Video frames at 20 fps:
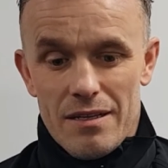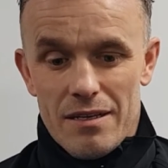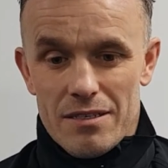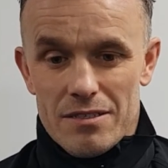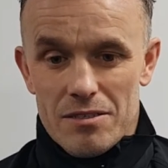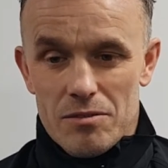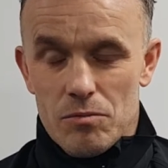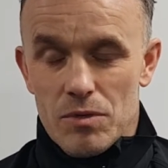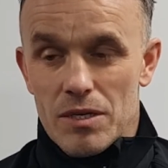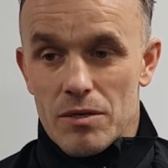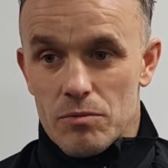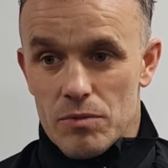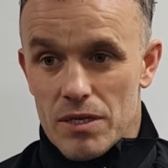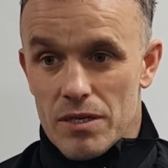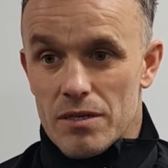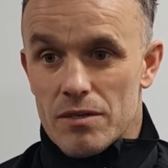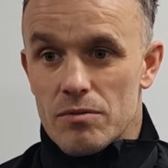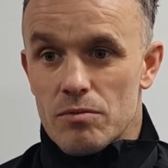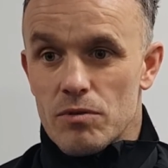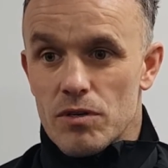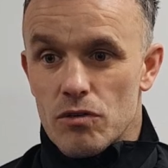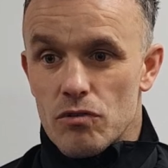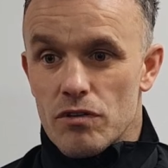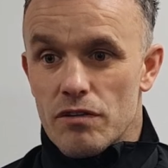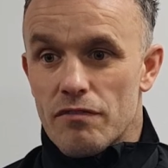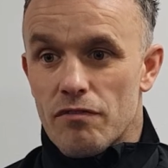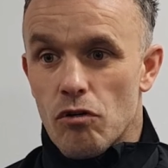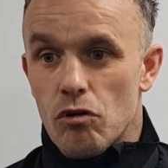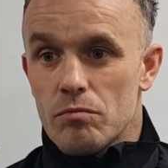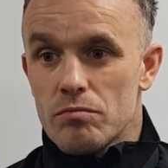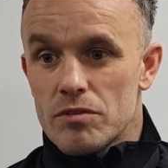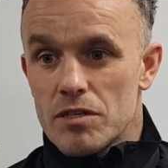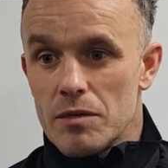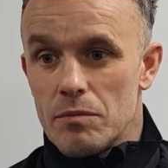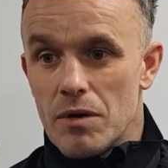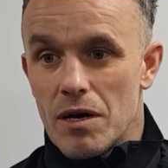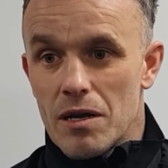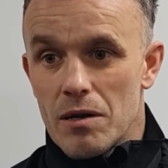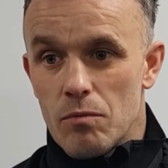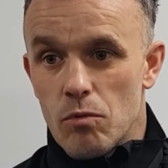listen, we are the form
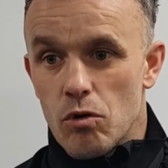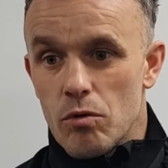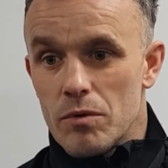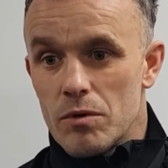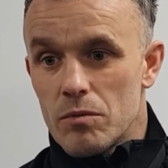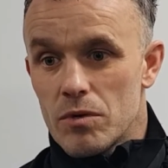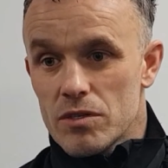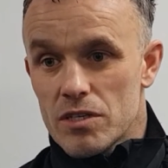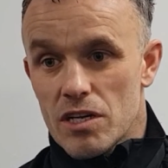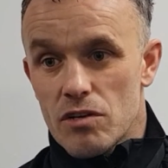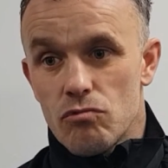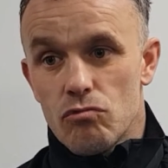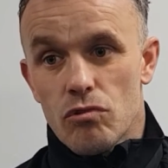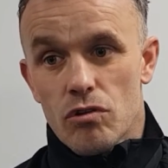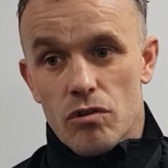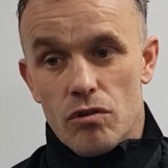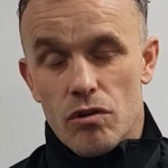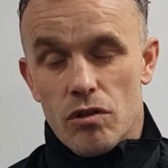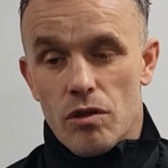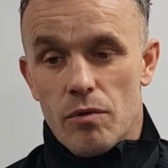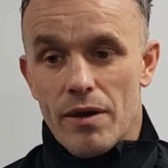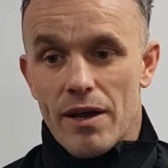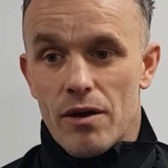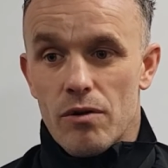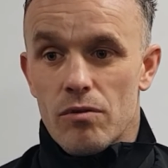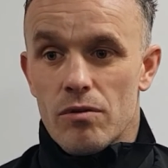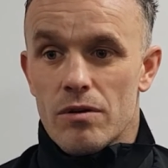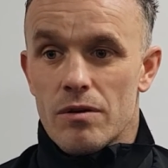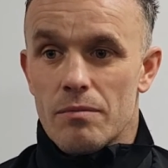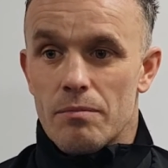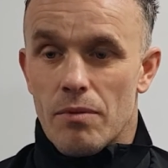team at the moment. We're doing really, really well.